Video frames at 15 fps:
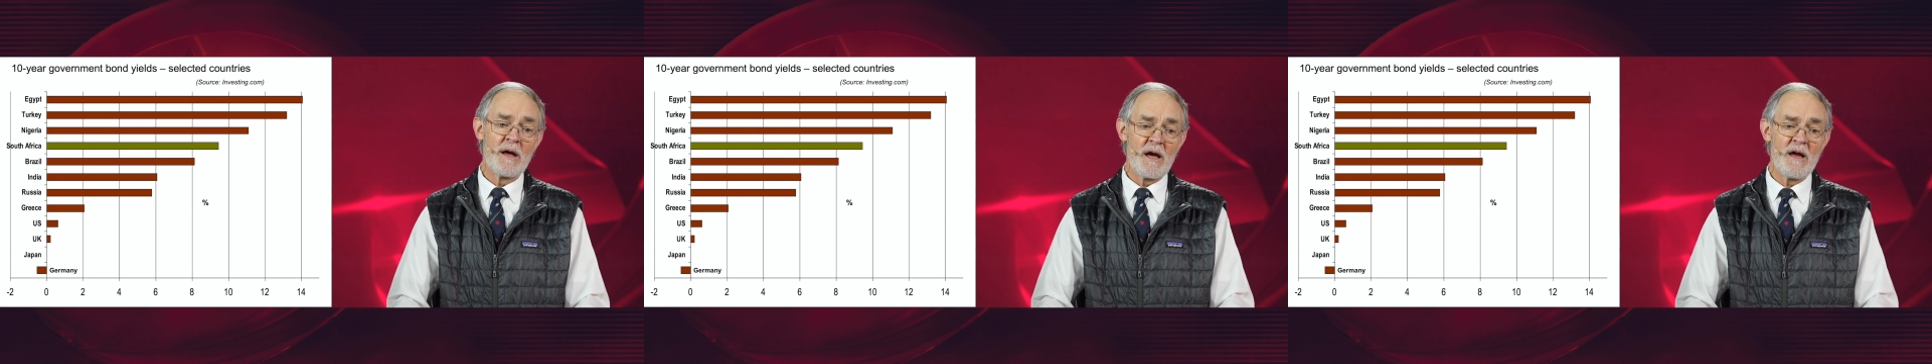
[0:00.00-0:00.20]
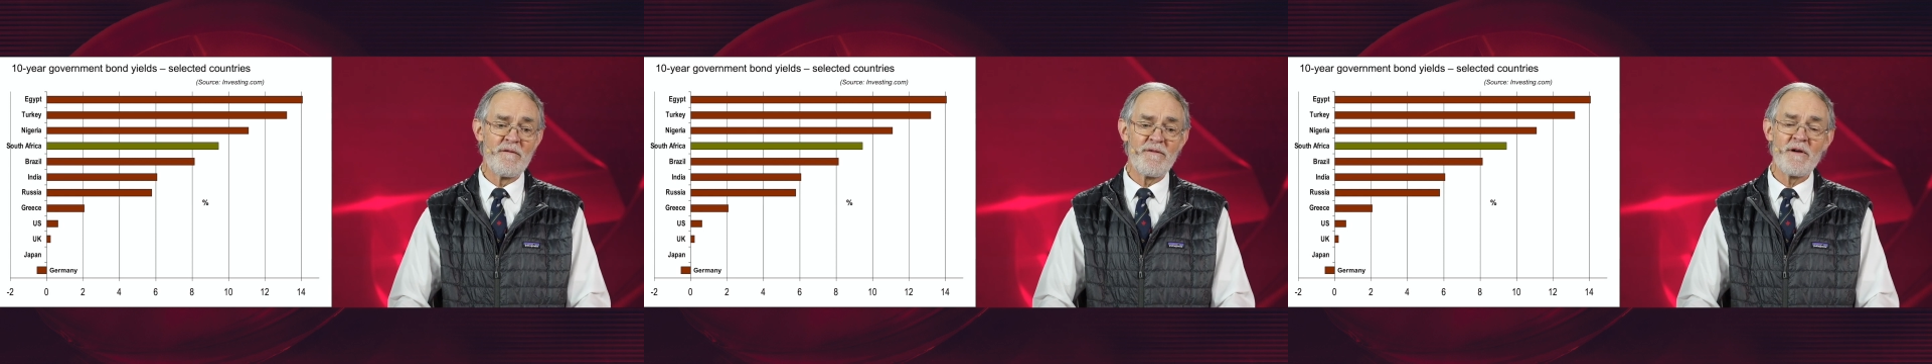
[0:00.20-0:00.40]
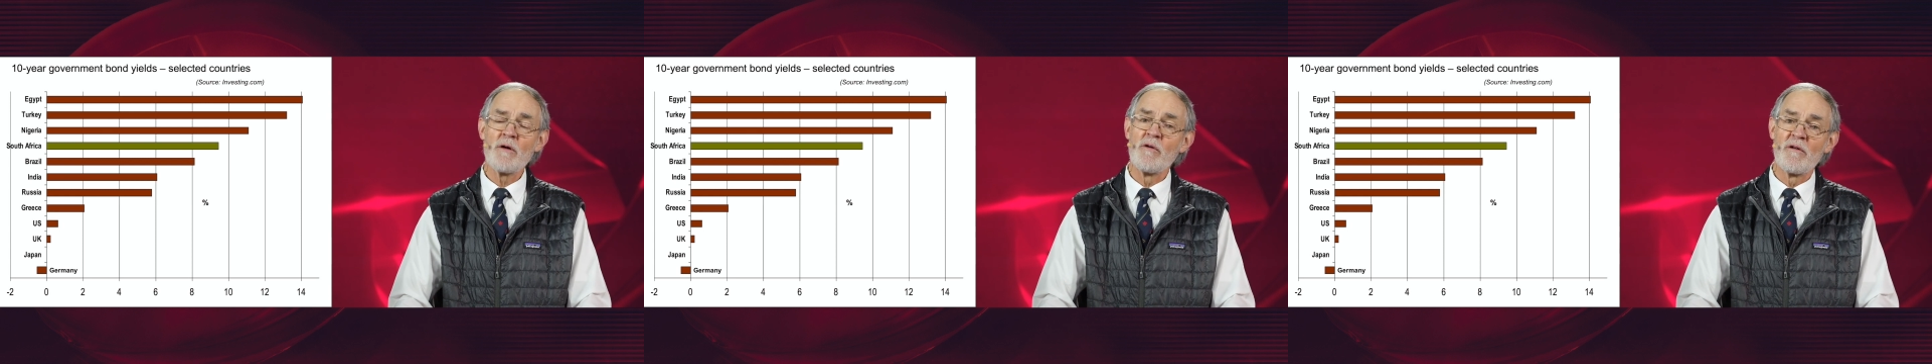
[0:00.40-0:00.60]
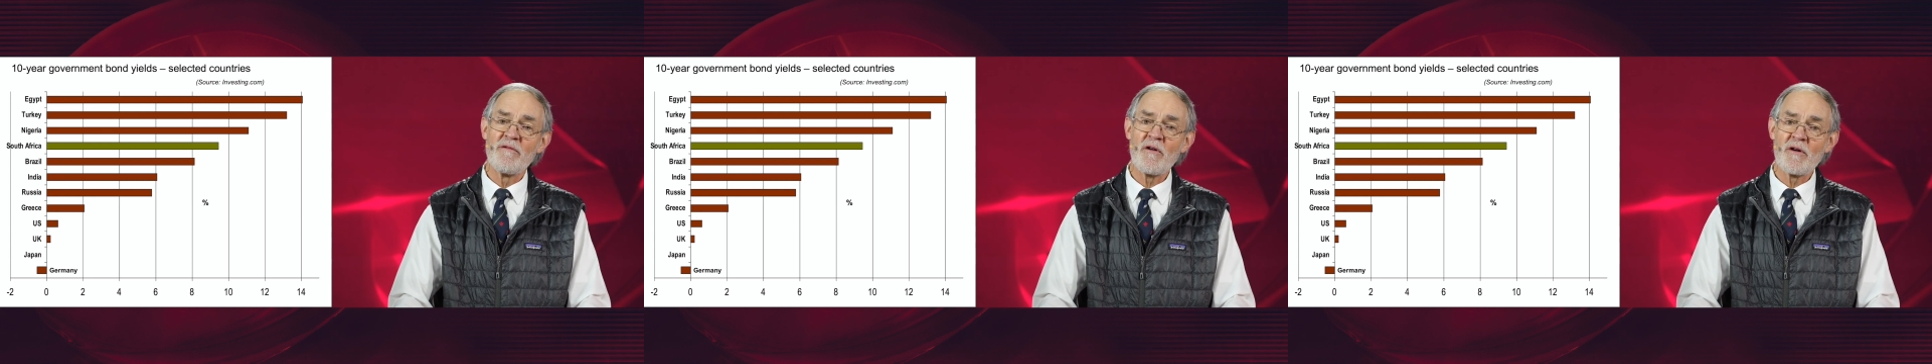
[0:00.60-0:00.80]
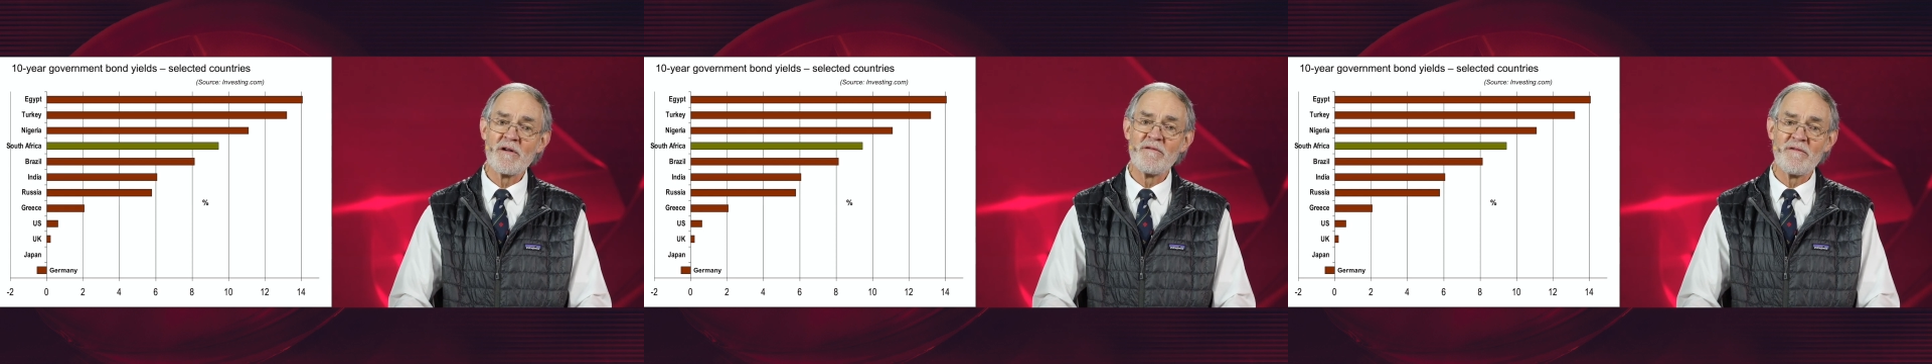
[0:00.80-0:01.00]
inflow of
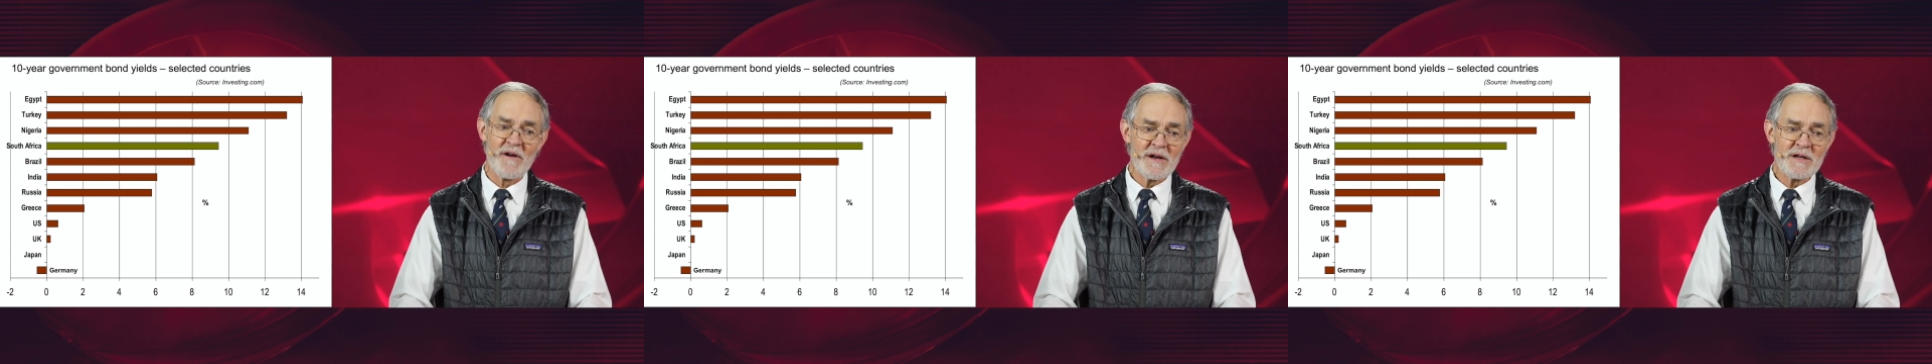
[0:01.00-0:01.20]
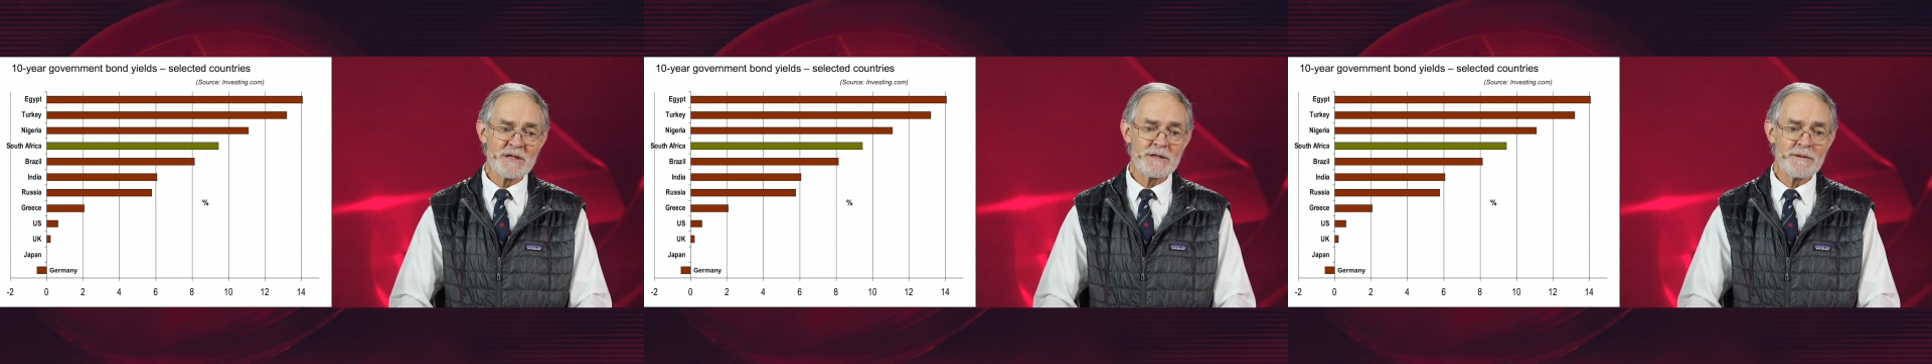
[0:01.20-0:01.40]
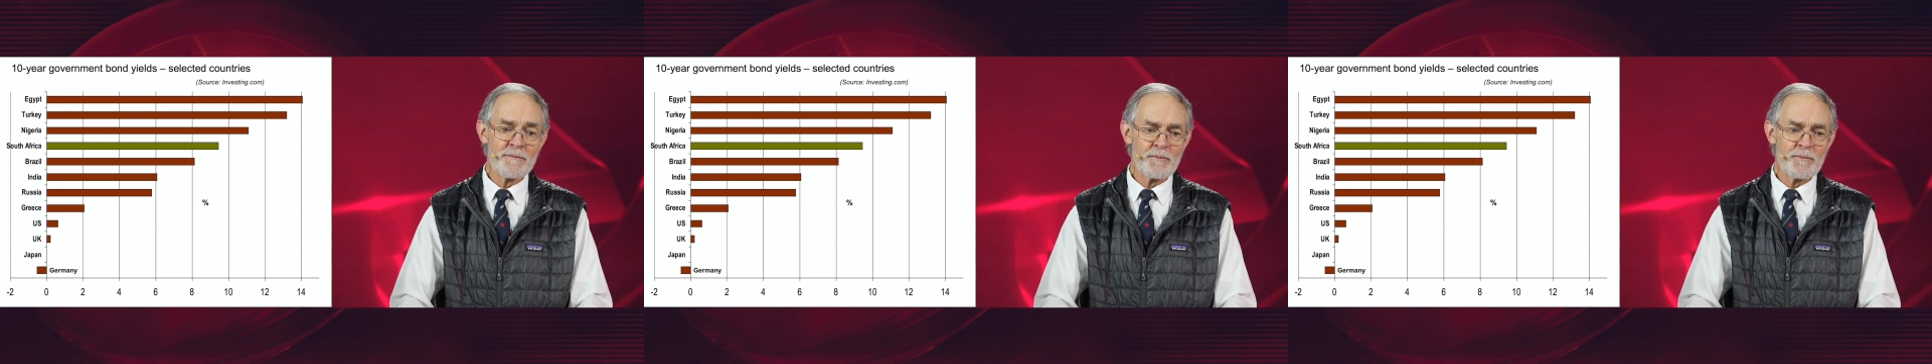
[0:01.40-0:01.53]
foreign funds.